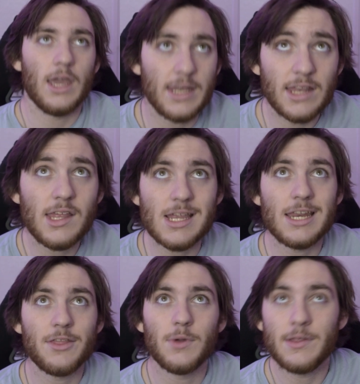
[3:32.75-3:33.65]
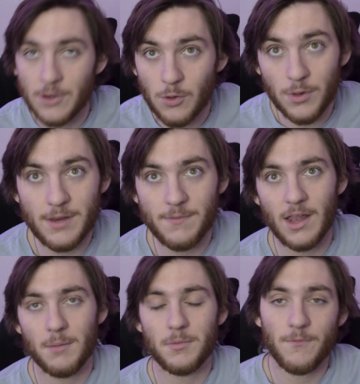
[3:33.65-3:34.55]
In 1993, the newly
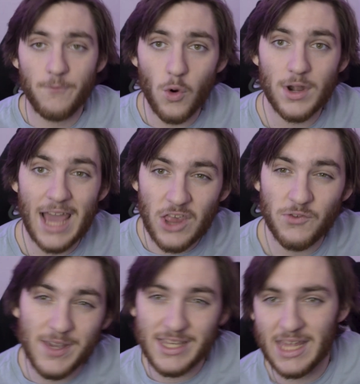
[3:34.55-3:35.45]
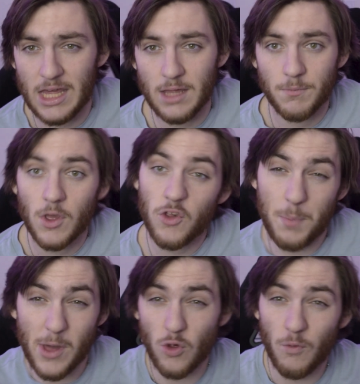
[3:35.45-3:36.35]
developed Ford SVT
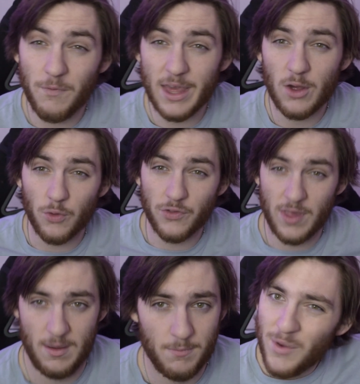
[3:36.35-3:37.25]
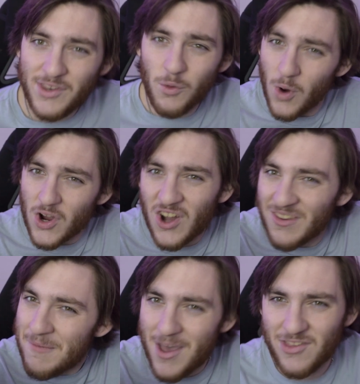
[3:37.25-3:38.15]
Special Vehicles team went to work
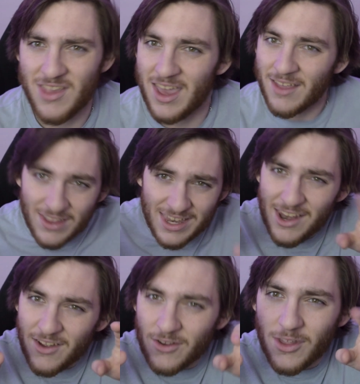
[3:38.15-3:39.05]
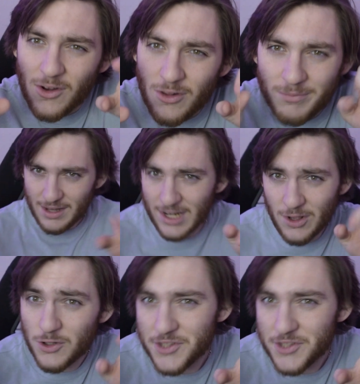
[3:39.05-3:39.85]
on the Mustang. They did a little